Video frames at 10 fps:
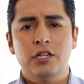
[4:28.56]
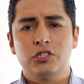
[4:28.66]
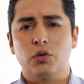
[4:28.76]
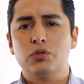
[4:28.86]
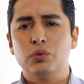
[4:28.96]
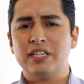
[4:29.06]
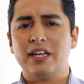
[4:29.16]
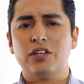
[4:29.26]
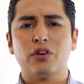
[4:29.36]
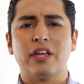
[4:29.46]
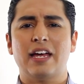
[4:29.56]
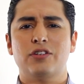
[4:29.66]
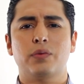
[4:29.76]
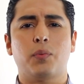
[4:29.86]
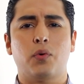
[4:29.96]
So to take your
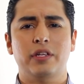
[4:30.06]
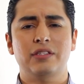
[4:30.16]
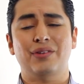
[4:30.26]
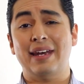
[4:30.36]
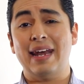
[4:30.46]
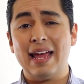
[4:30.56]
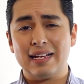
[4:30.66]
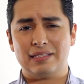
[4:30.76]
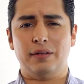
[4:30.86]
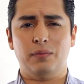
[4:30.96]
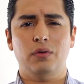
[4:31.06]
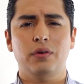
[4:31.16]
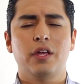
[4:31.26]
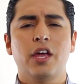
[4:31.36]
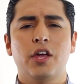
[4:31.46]
cash reporting to the next level,
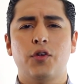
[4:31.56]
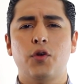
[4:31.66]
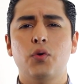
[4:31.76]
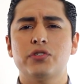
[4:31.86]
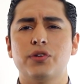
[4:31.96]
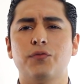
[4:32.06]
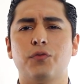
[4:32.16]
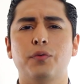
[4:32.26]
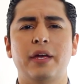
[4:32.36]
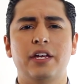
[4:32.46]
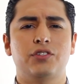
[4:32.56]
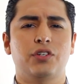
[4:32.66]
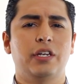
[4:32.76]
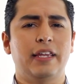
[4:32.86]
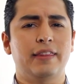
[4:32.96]
use
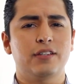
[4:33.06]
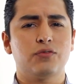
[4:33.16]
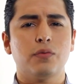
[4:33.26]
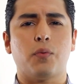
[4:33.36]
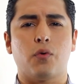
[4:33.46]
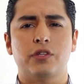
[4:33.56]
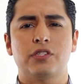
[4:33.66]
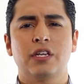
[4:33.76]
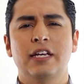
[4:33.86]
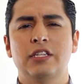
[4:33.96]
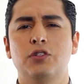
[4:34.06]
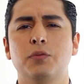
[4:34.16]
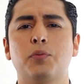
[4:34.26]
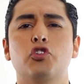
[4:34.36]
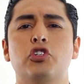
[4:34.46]
information in these reports
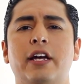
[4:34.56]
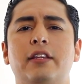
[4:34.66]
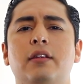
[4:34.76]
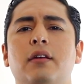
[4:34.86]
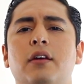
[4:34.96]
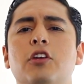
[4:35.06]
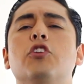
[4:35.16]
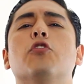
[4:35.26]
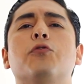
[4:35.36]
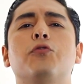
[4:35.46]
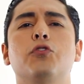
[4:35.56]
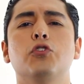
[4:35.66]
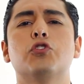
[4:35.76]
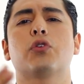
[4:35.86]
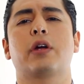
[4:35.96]
to project your
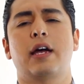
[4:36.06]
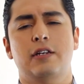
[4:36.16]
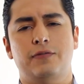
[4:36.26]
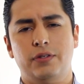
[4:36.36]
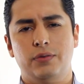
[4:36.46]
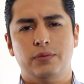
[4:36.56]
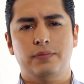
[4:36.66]
future cash flow.